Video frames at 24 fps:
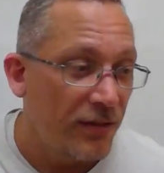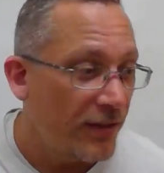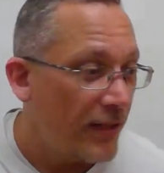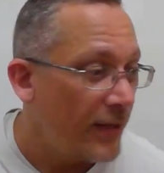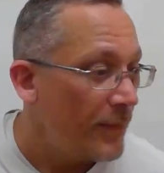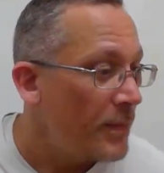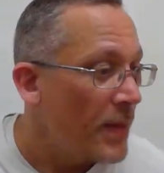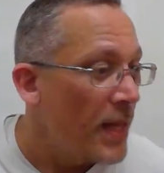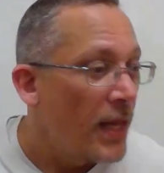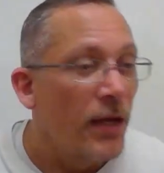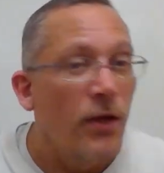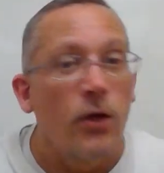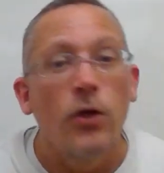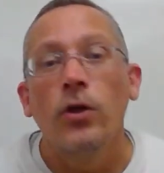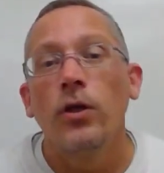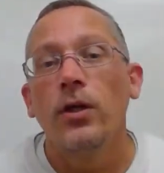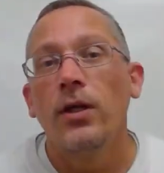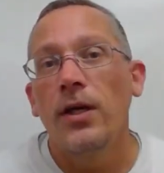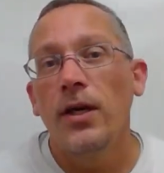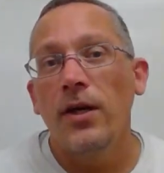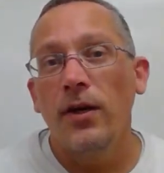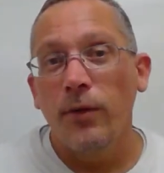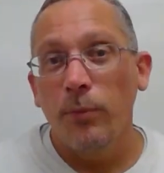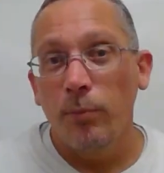Right?
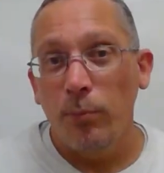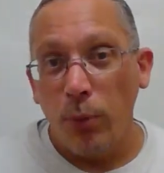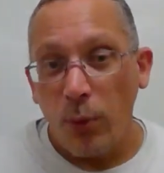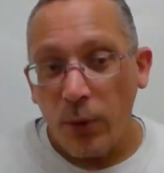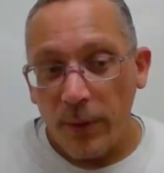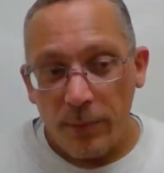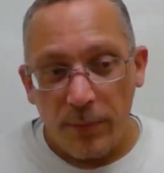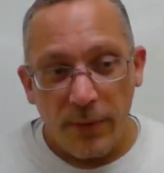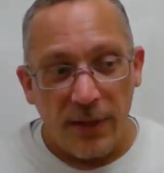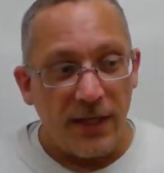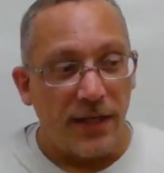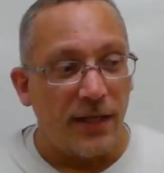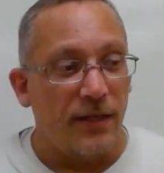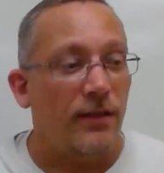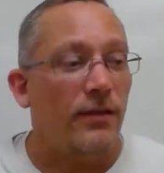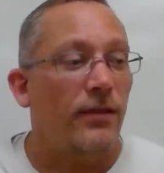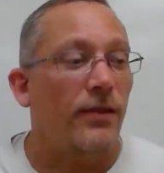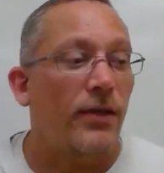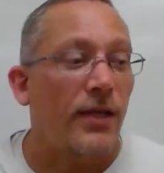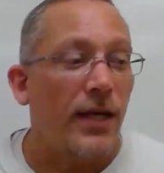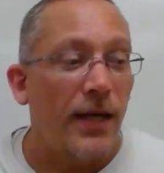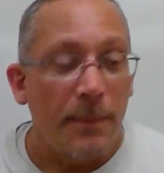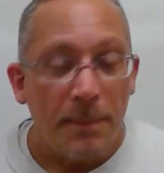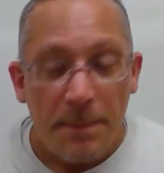Point being,
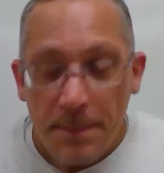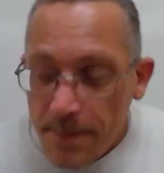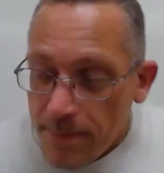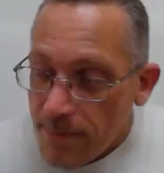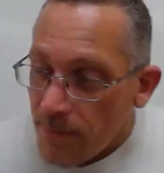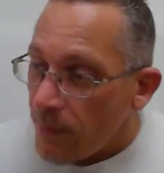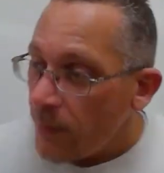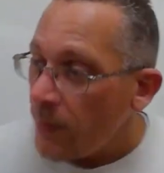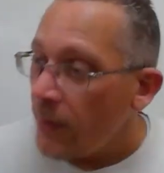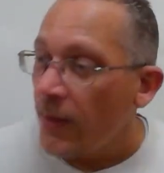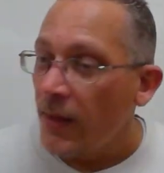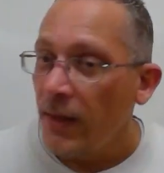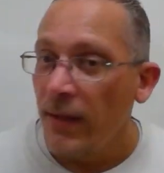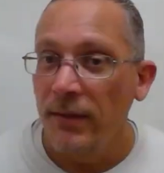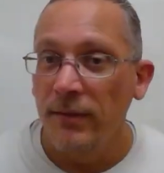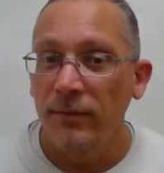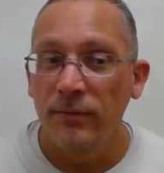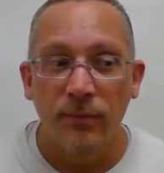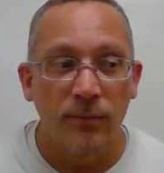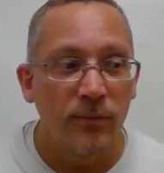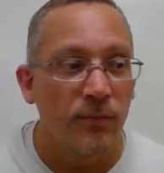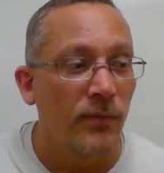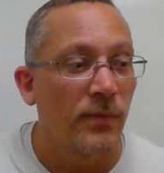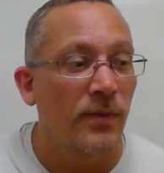okay,
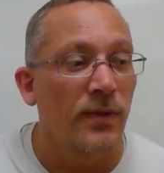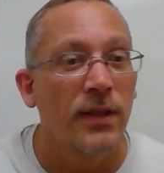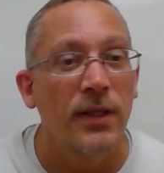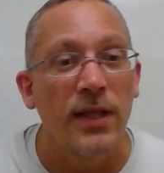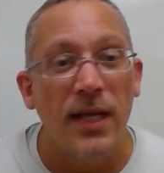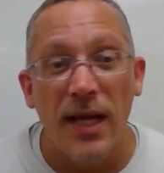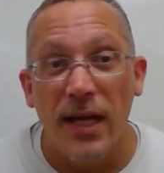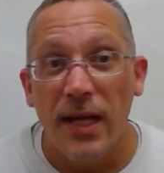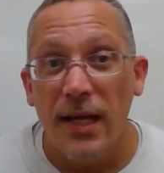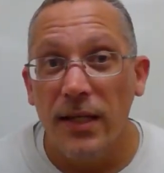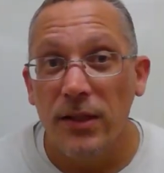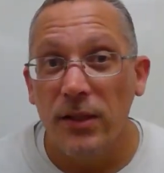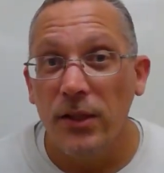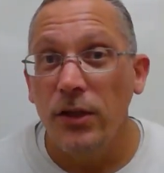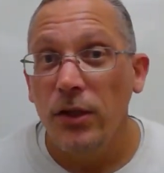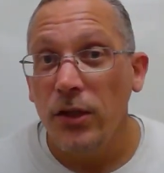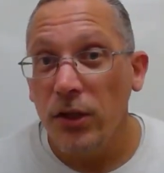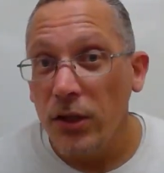as